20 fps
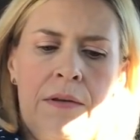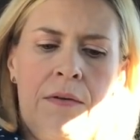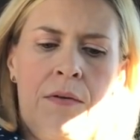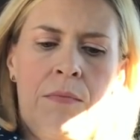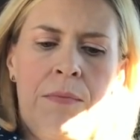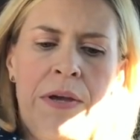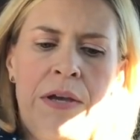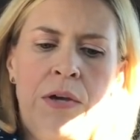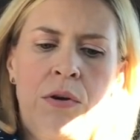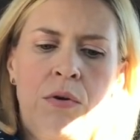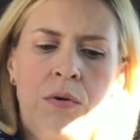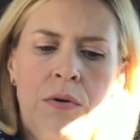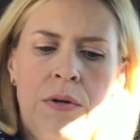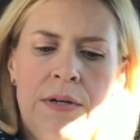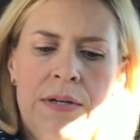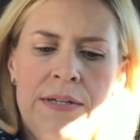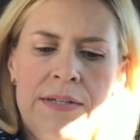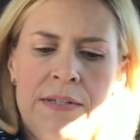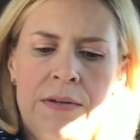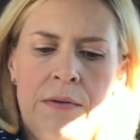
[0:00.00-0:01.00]
Oh my
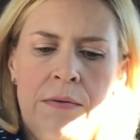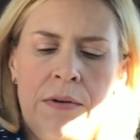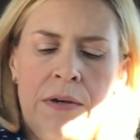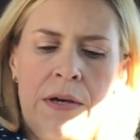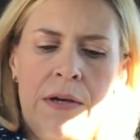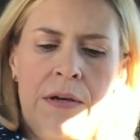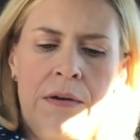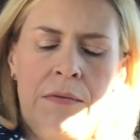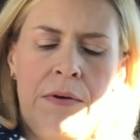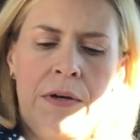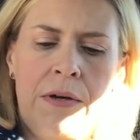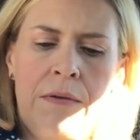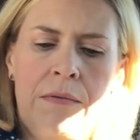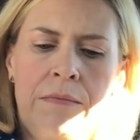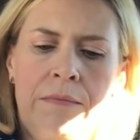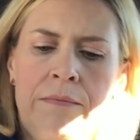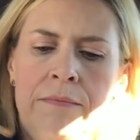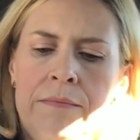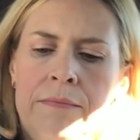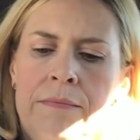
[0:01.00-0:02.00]
goodness. Okay, here we go.
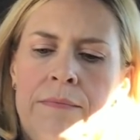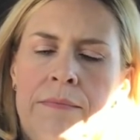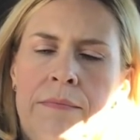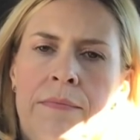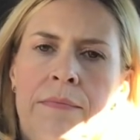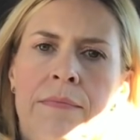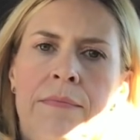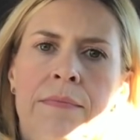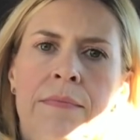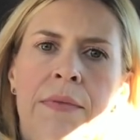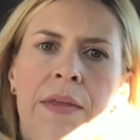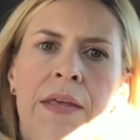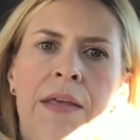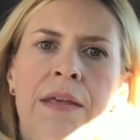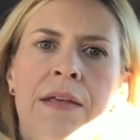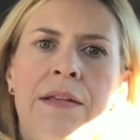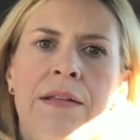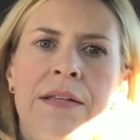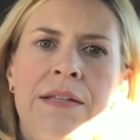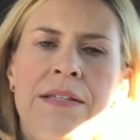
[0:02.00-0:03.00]

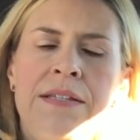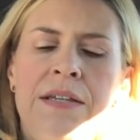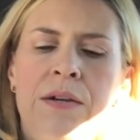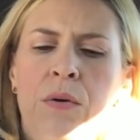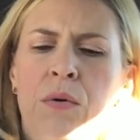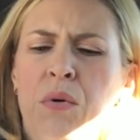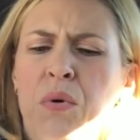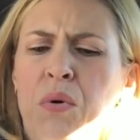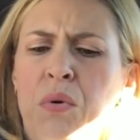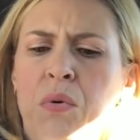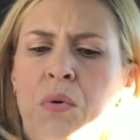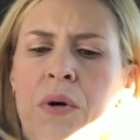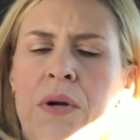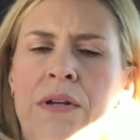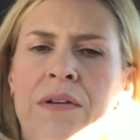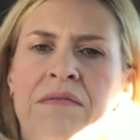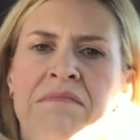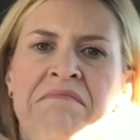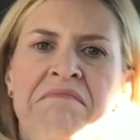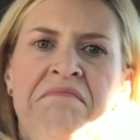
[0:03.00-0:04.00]
Let's see. Ooh.
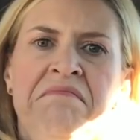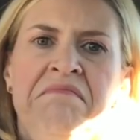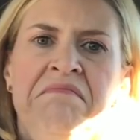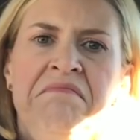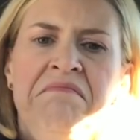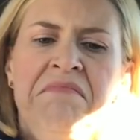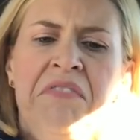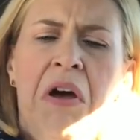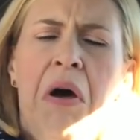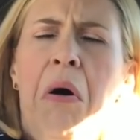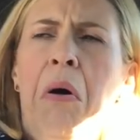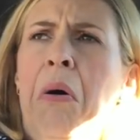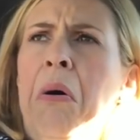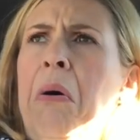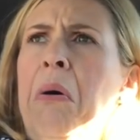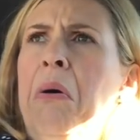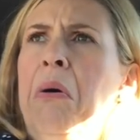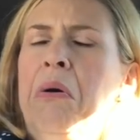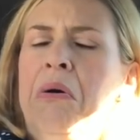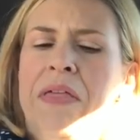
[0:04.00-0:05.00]

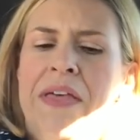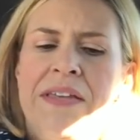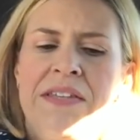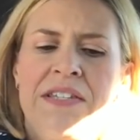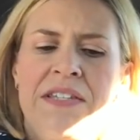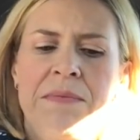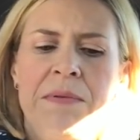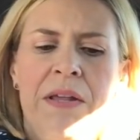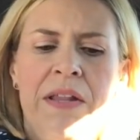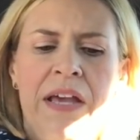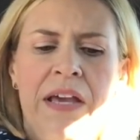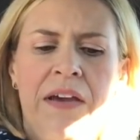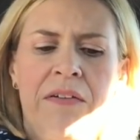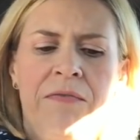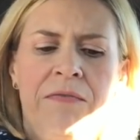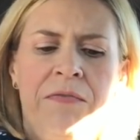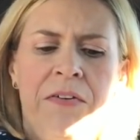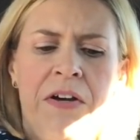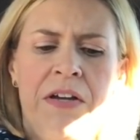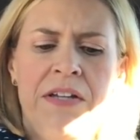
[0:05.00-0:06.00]
Oh, they smell like a
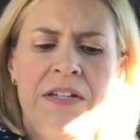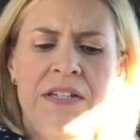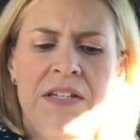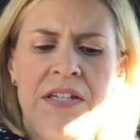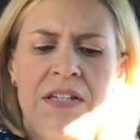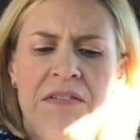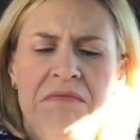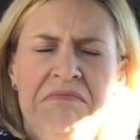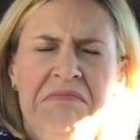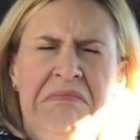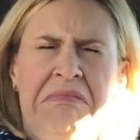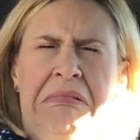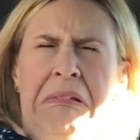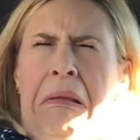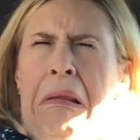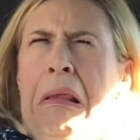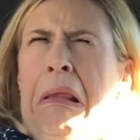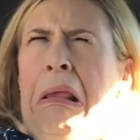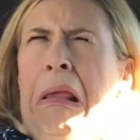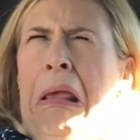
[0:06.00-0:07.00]
foot.
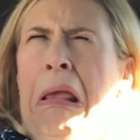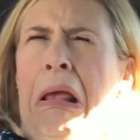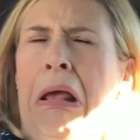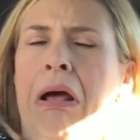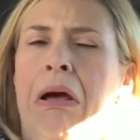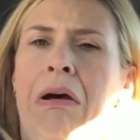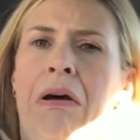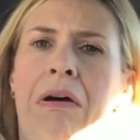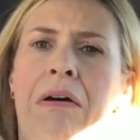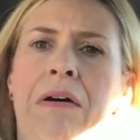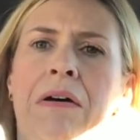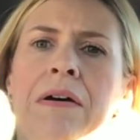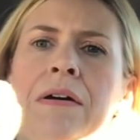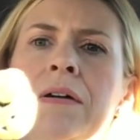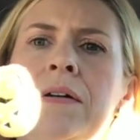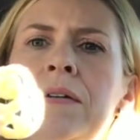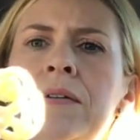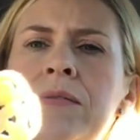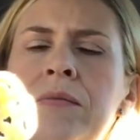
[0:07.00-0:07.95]
Oh.